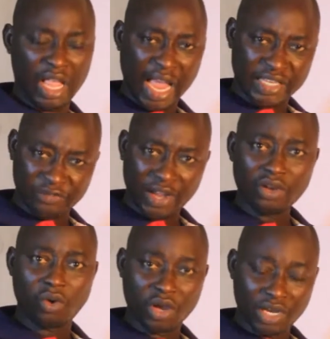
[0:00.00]
I define
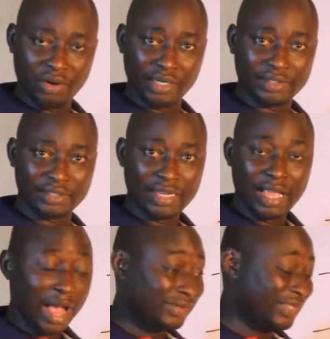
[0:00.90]
coherence
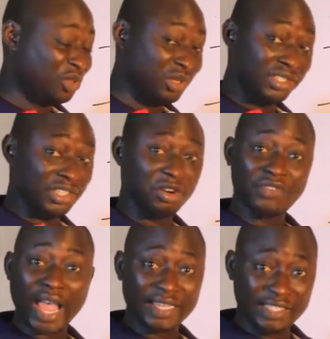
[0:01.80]
as the unity of
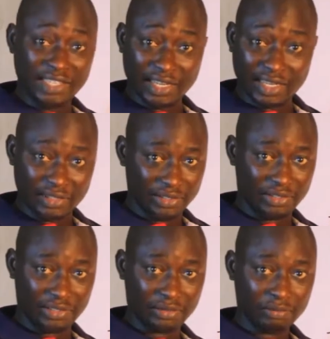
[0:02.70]

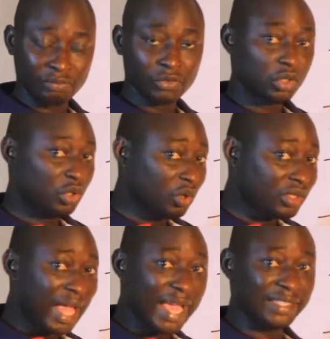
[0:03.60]
ideas.
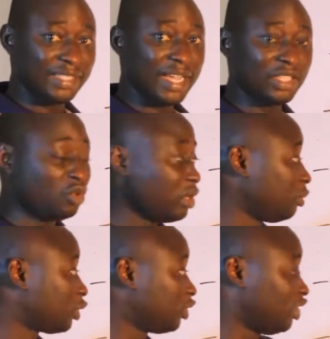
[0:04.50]
Those ideas you're
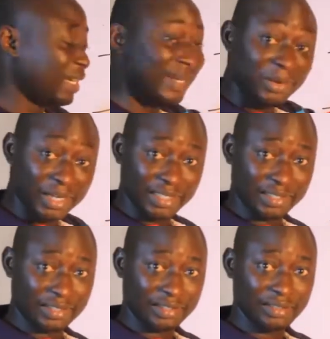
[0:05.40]
able to
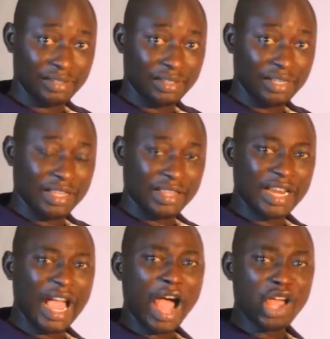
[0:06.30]
generate. Then
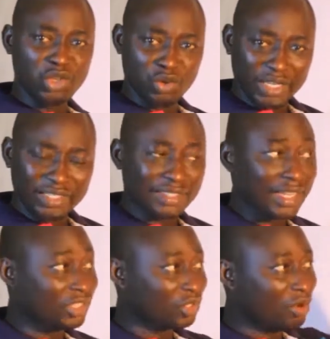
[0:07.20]
how you
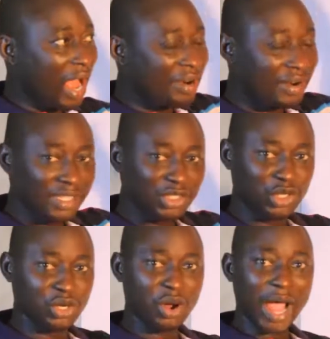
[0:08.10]
intend to arrange
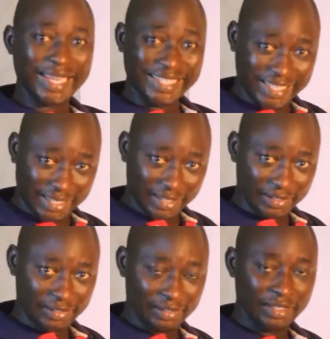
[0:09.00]
your
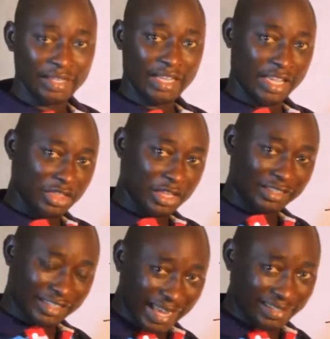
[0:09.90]
ideas in the
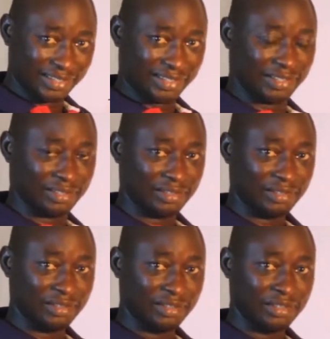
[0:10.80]

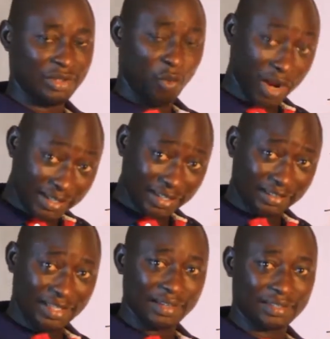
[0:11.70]
texts. When I say
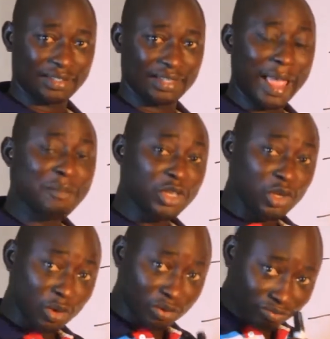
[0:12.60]
texts, I mean
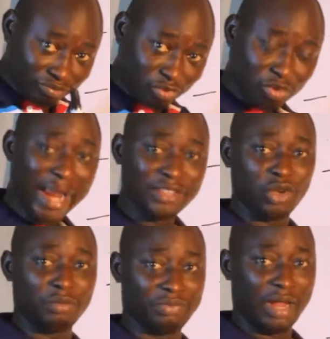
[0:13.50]
your
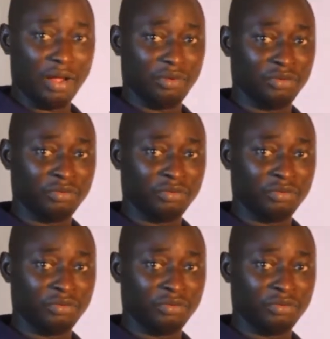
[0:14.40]
write-up now.